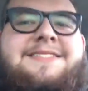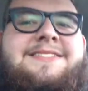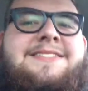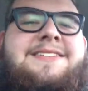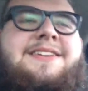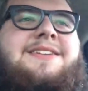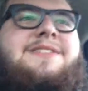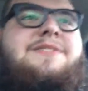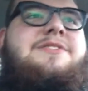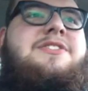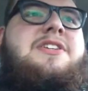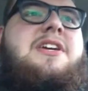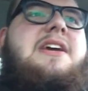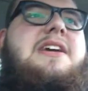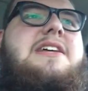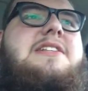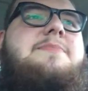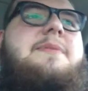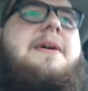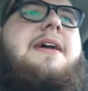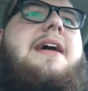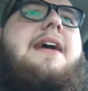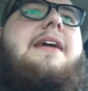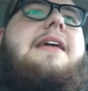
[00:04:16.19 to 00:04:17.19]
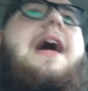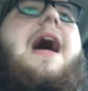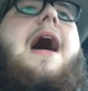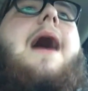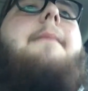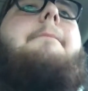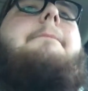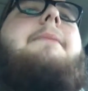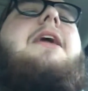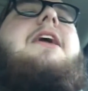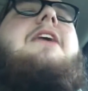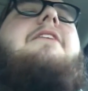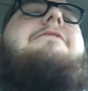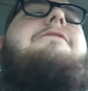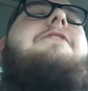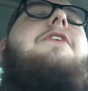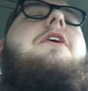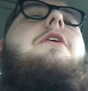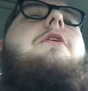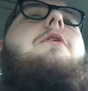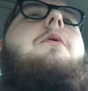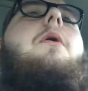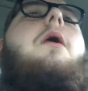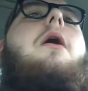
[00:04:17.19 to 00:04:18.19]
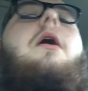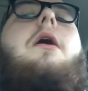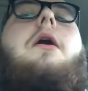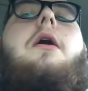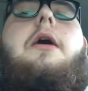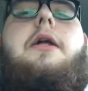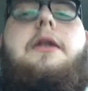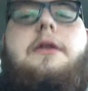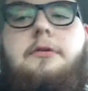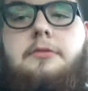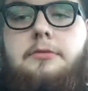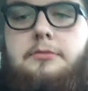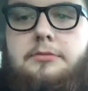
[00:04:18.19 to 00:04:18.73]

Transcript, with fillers: 2 chins, but I got me a few on.